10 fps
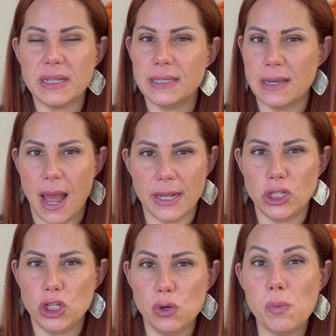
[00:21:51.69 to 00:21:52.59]
It's not
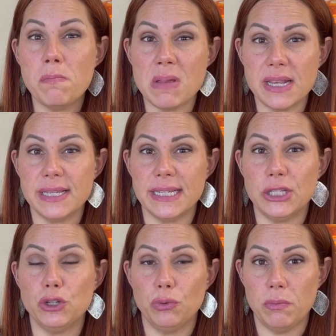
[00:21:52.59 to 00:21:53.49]
too minty
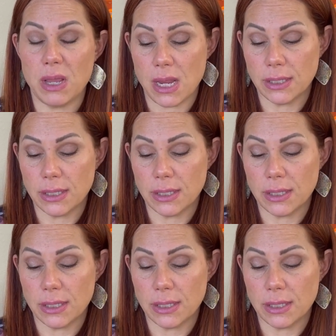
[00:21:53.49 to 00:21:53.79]
to me.